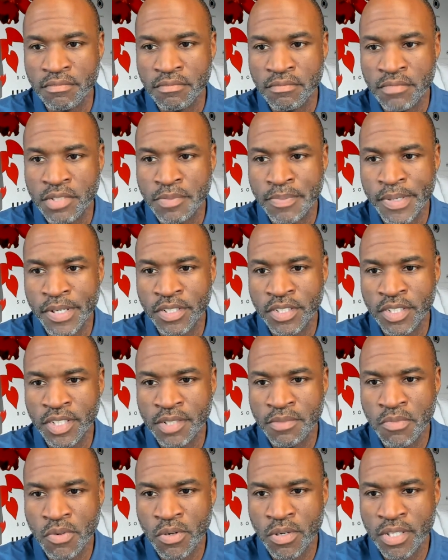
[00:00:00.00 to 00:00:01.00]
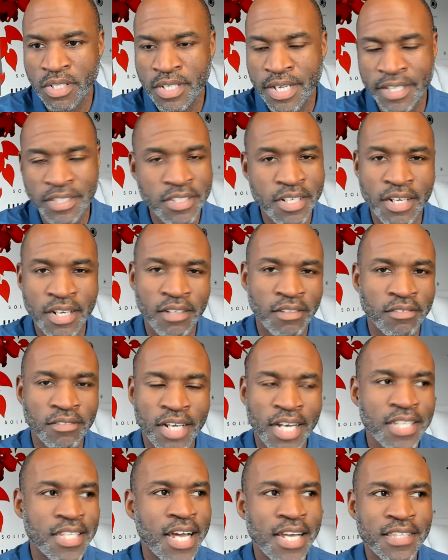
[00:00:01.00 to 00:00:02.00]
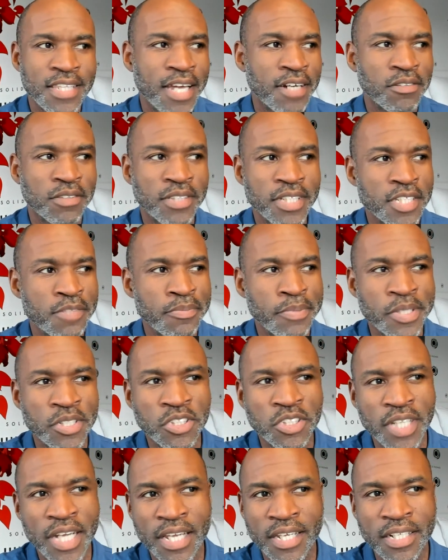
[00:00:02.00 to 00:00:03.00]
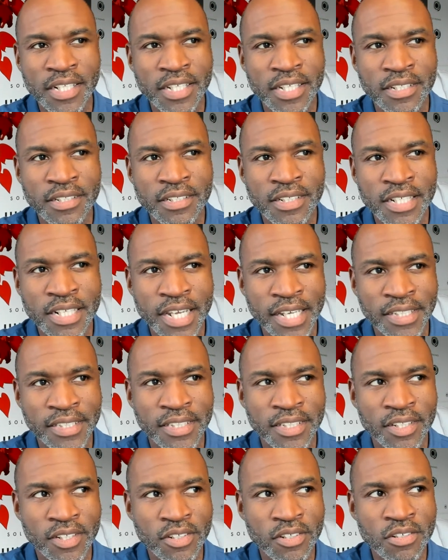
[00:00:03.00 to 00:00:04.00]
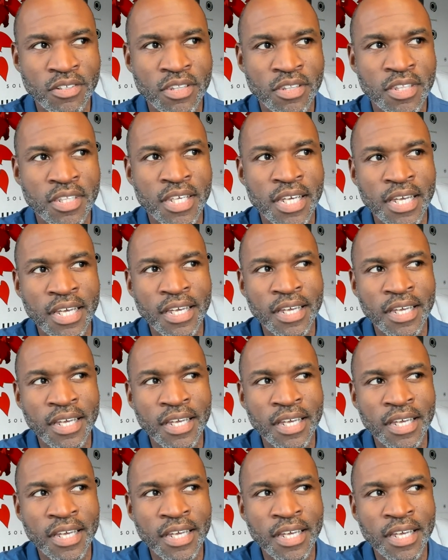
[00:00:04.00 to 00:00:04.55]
Spiritually more than no. I don't think spirituality and connection to Earth